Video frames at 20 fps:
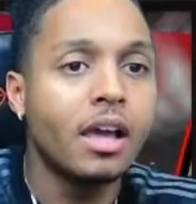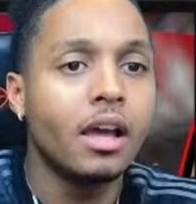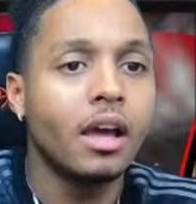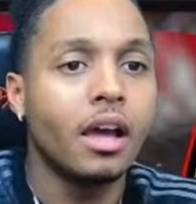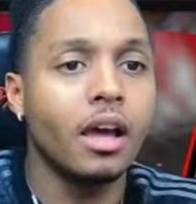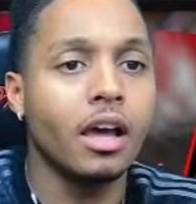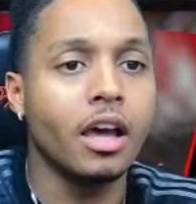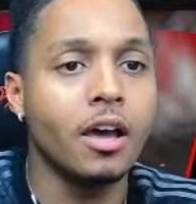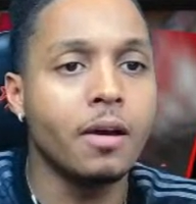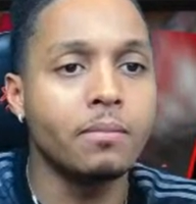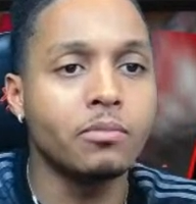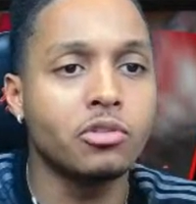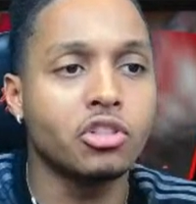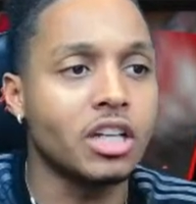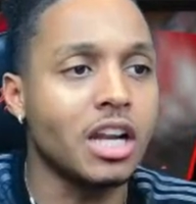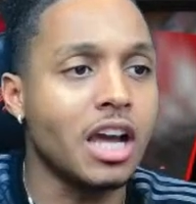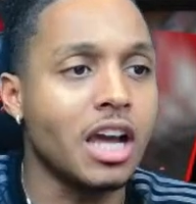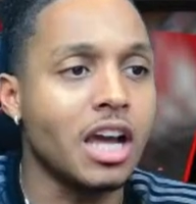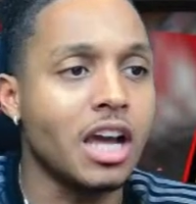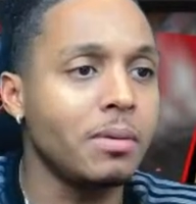Do you
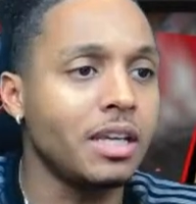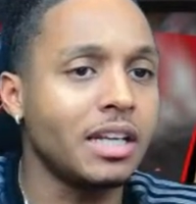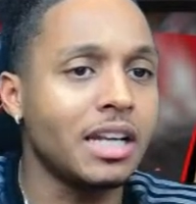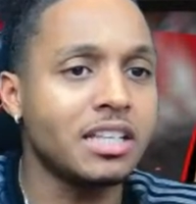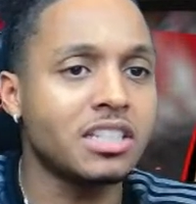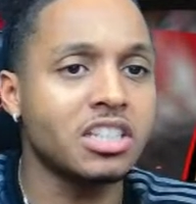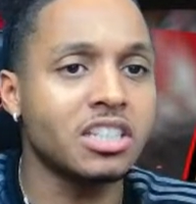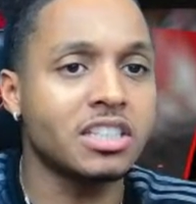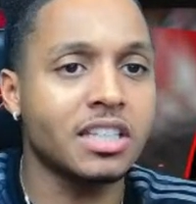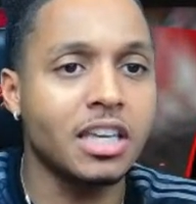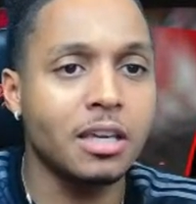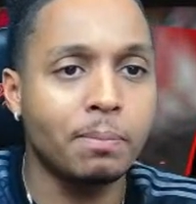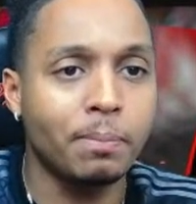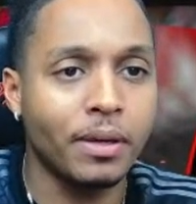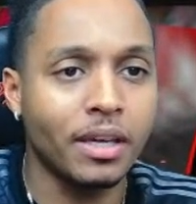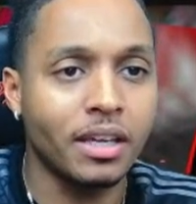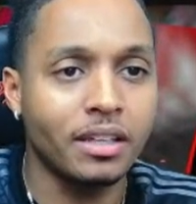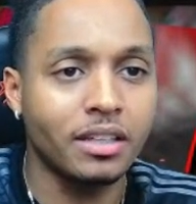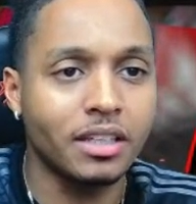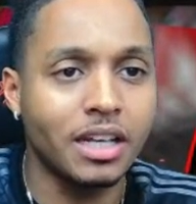know what I mean? Let's just keep
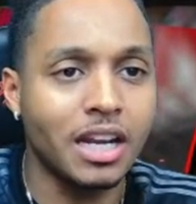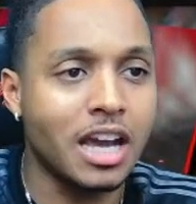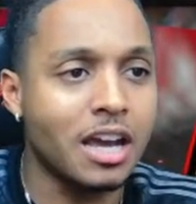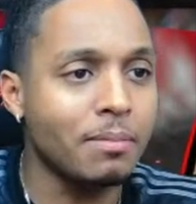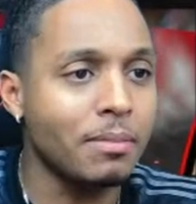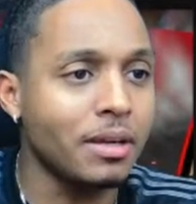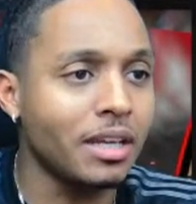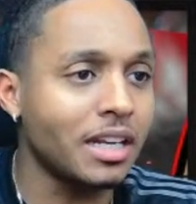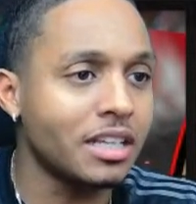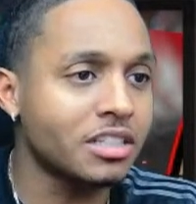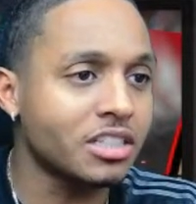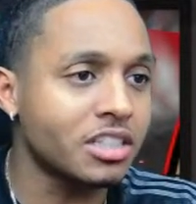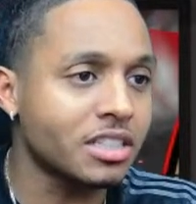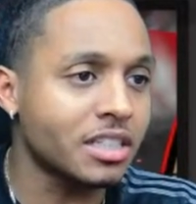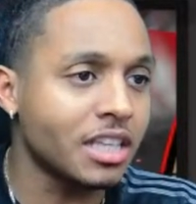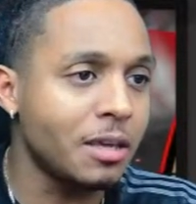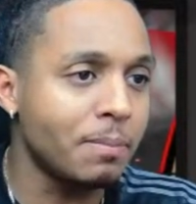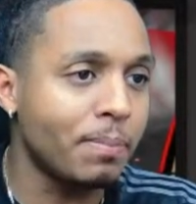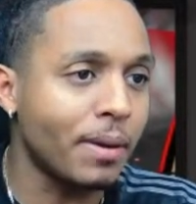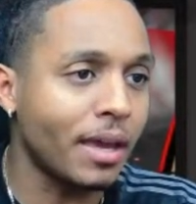it, you know what I mean? Let's just
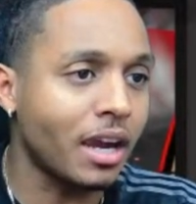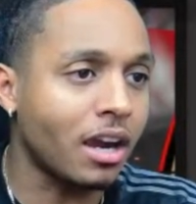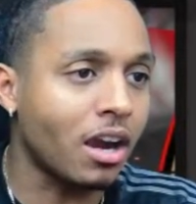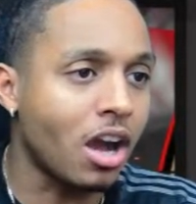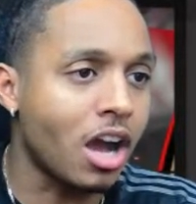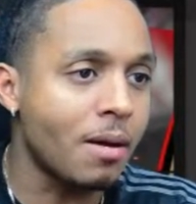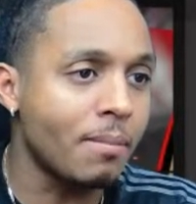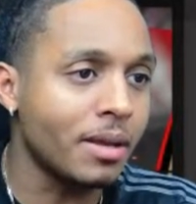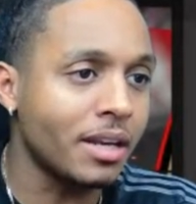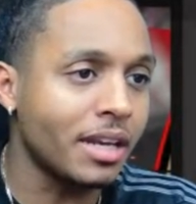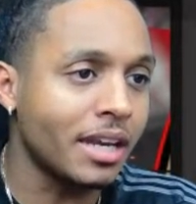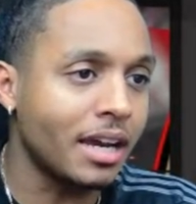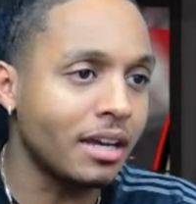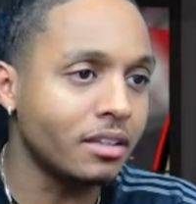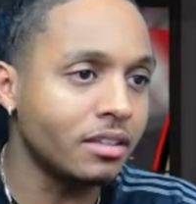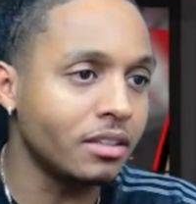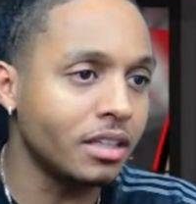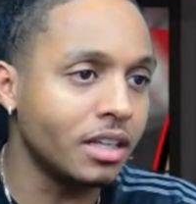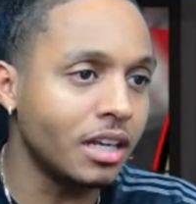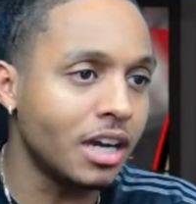keep it calm in that.
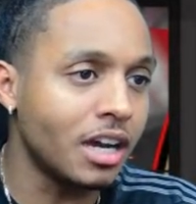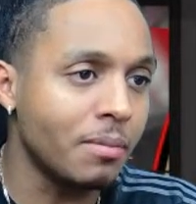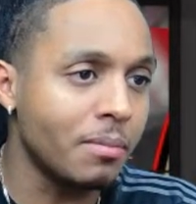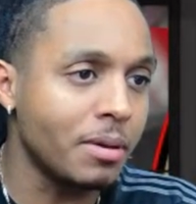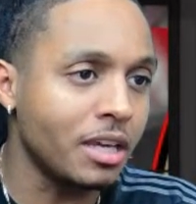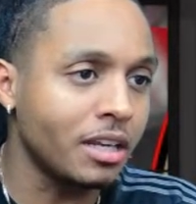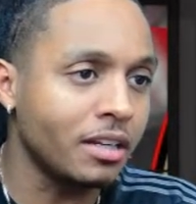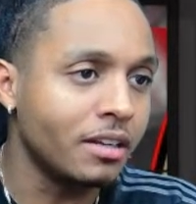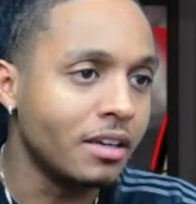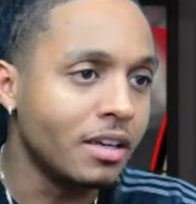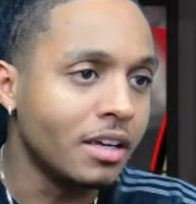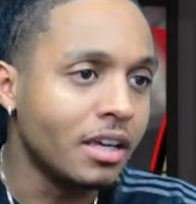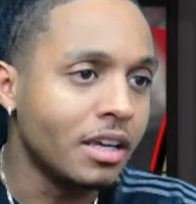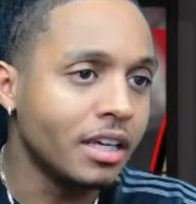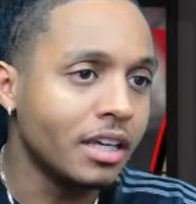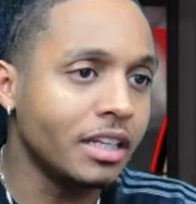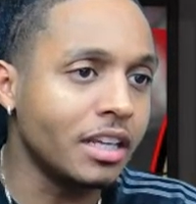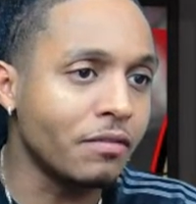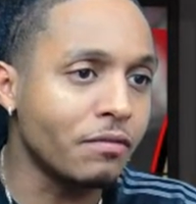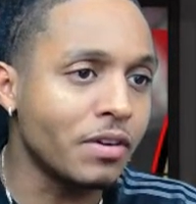You know what I mean?
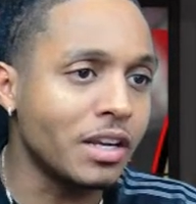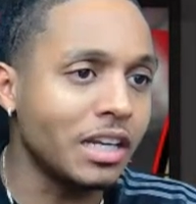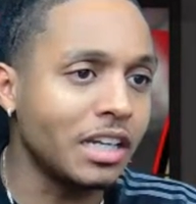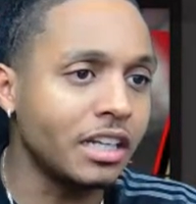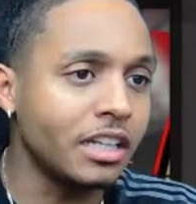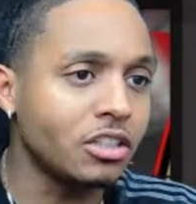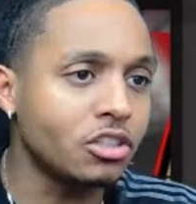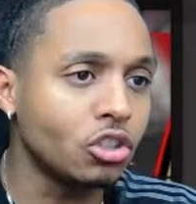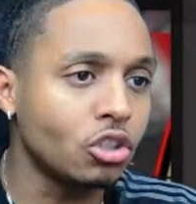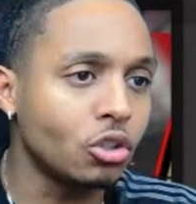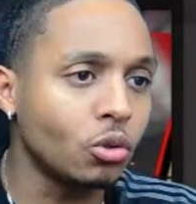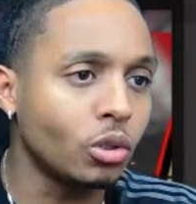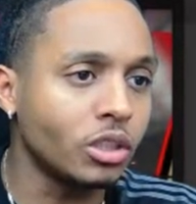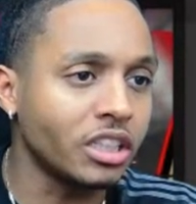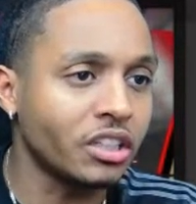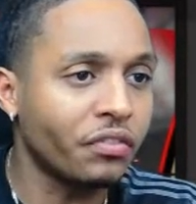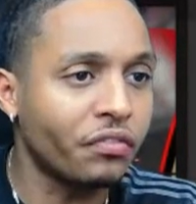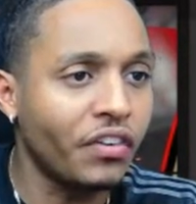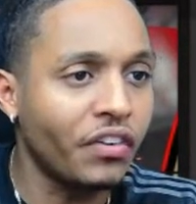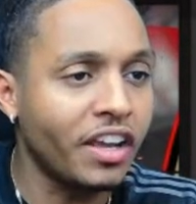You didn't really need to do all
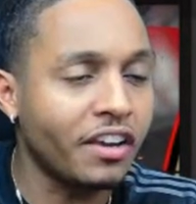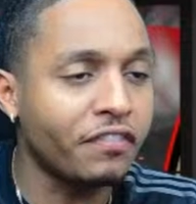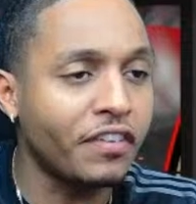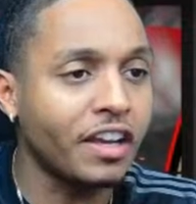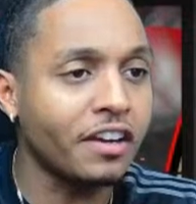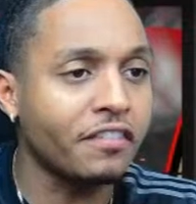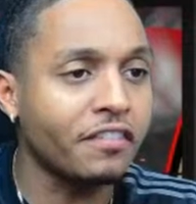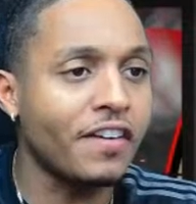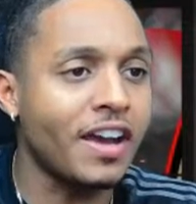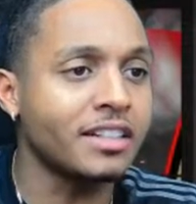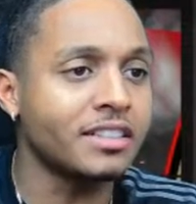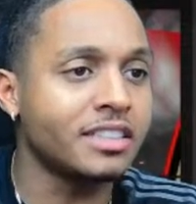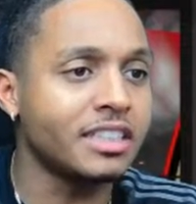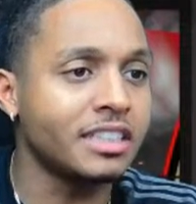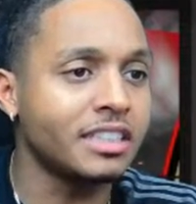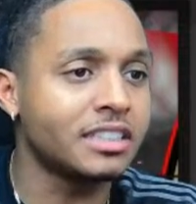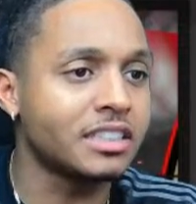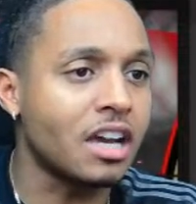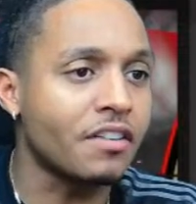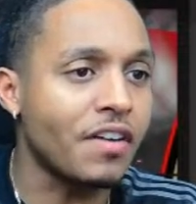this flick fancy
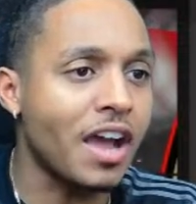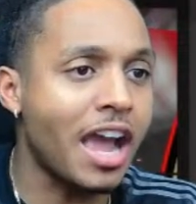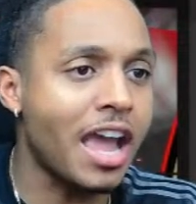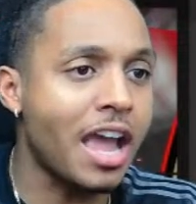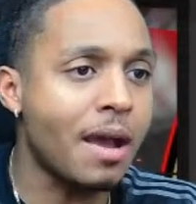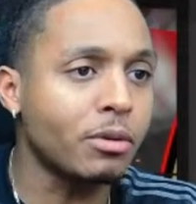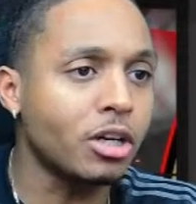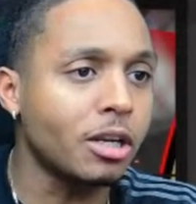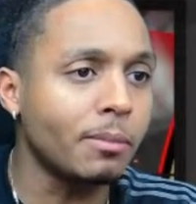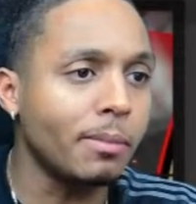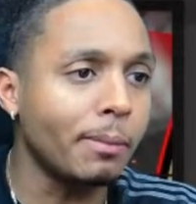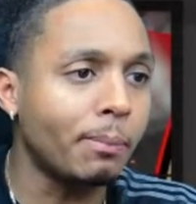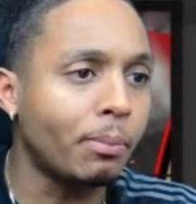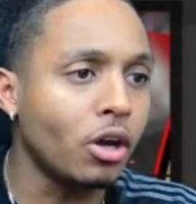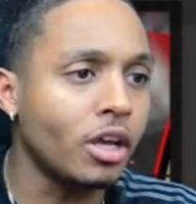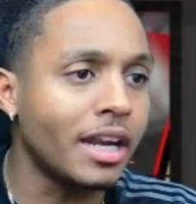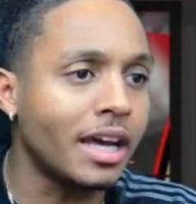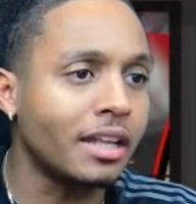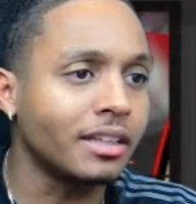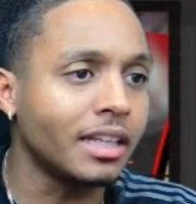stuff. I am going to be
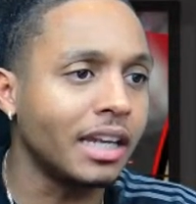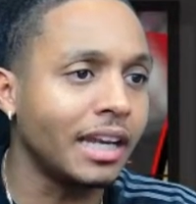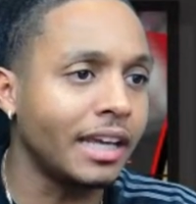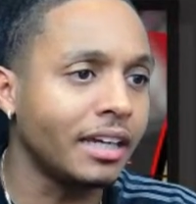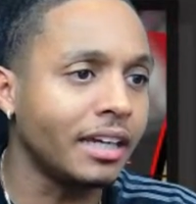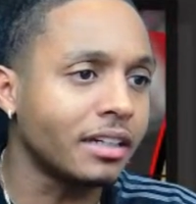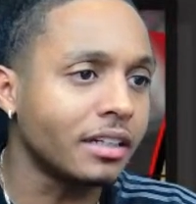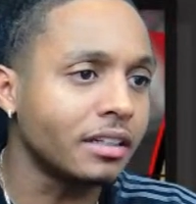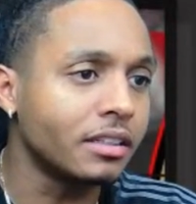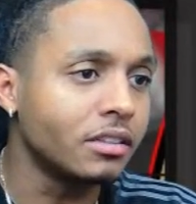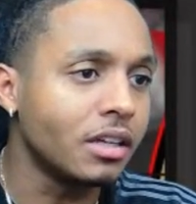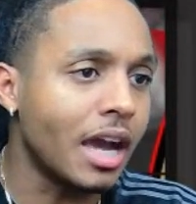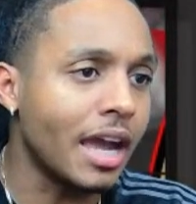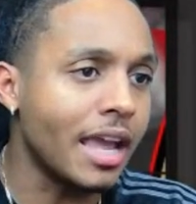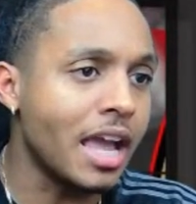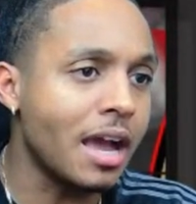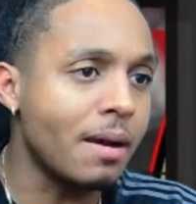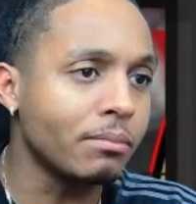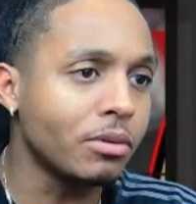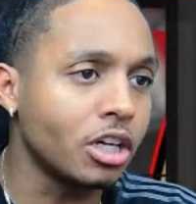putting up the link. I
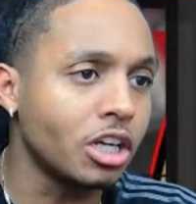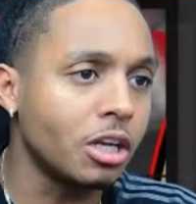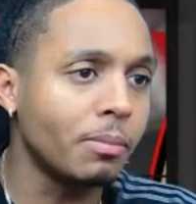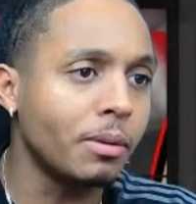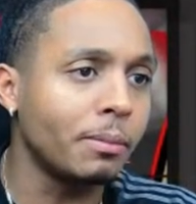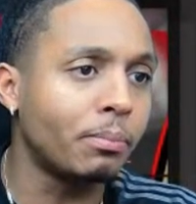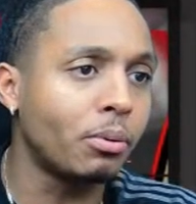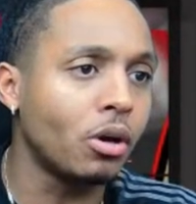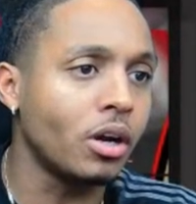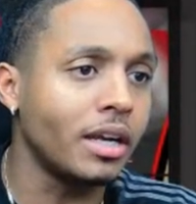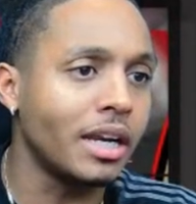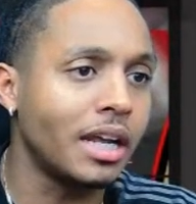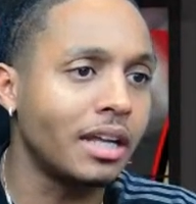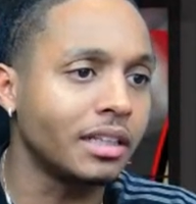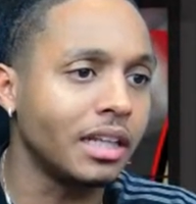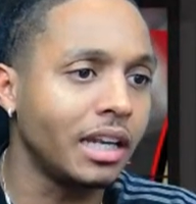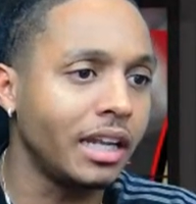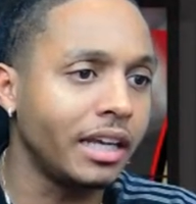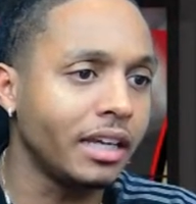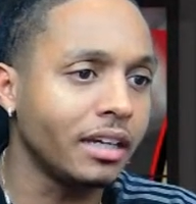am going to be putting up
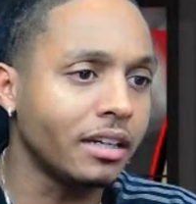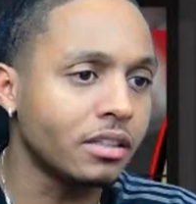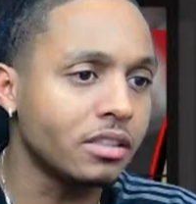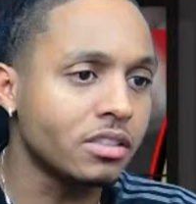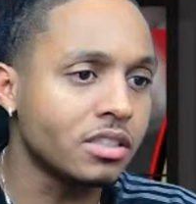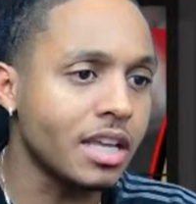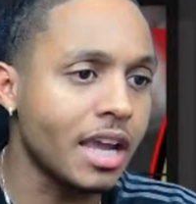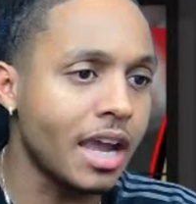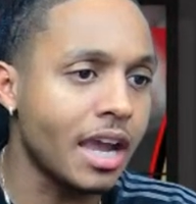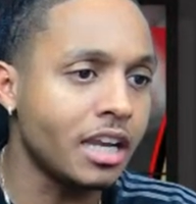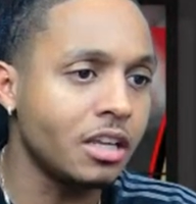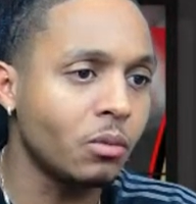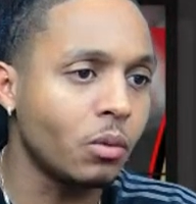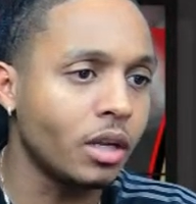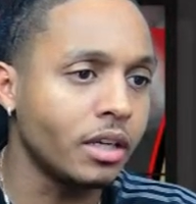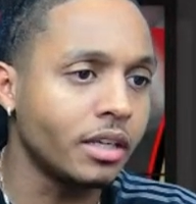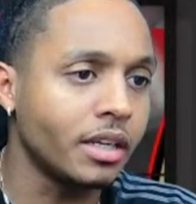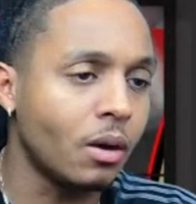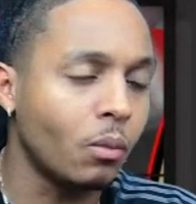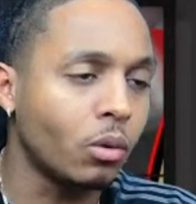the link to
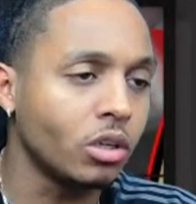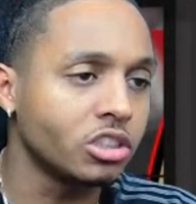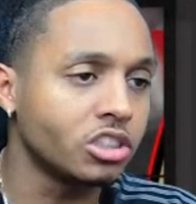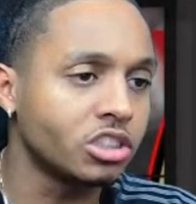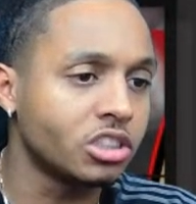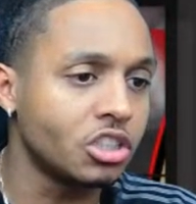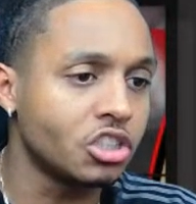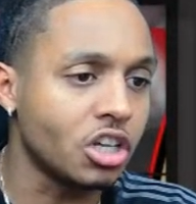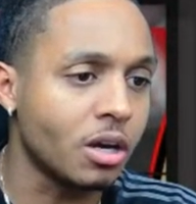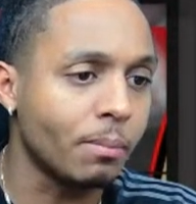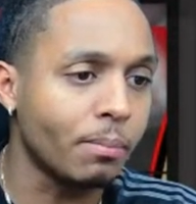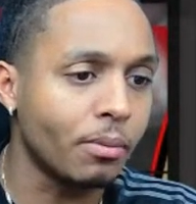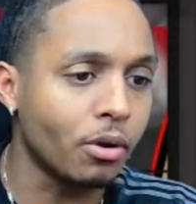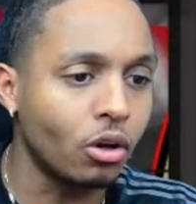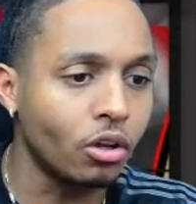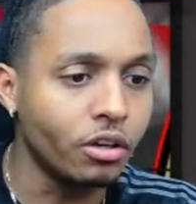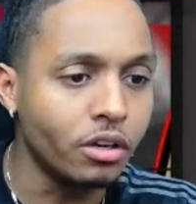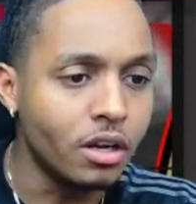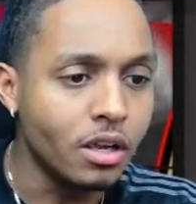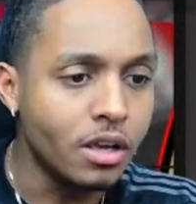anyone that wants to jump
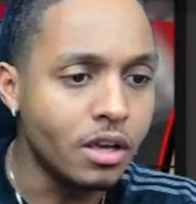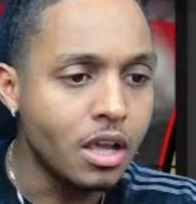on.